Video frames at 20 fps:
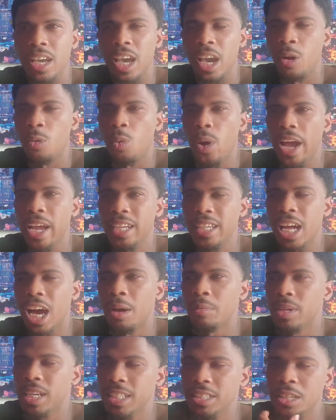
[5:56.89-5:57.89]
and white
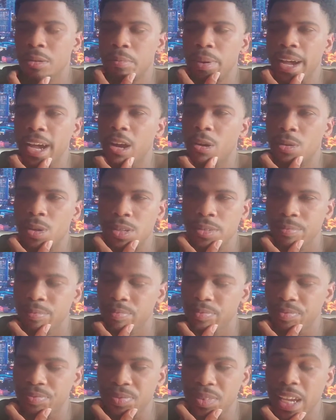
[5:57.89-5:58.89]
dominance and power
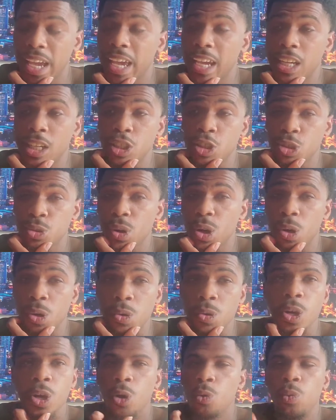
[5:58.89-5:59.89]
and
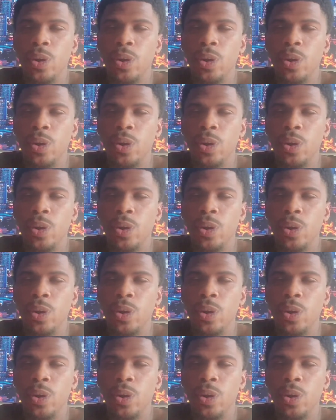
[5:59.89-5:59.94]
control.